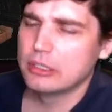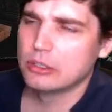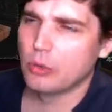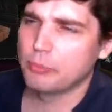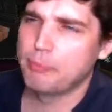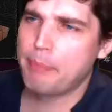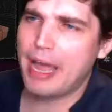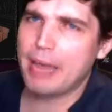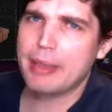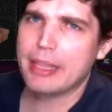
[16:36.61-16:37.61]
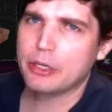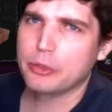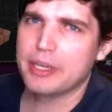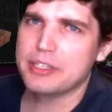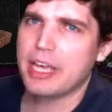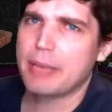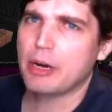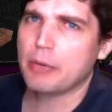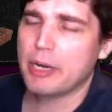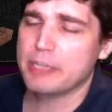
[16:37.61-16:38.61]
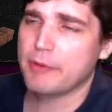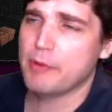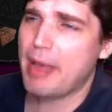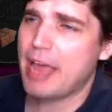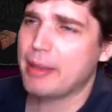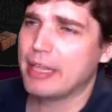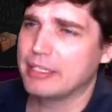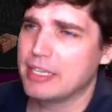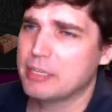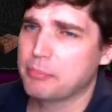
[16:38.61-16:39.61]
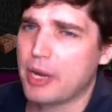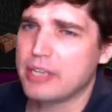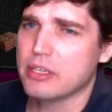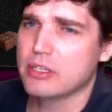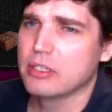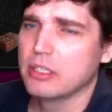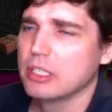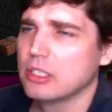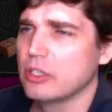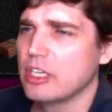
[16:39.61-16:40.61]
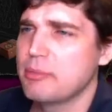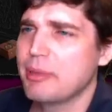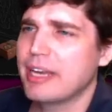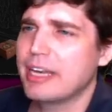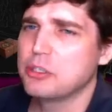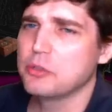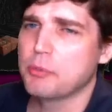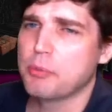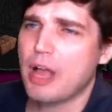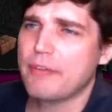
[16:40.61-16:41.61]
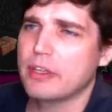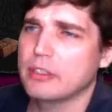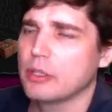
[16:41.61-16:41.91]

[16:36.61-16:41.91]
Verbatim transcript: Don't buy them at like crazy high market price. But if you buy them at like decent prices, you can easily make the 92s for profit.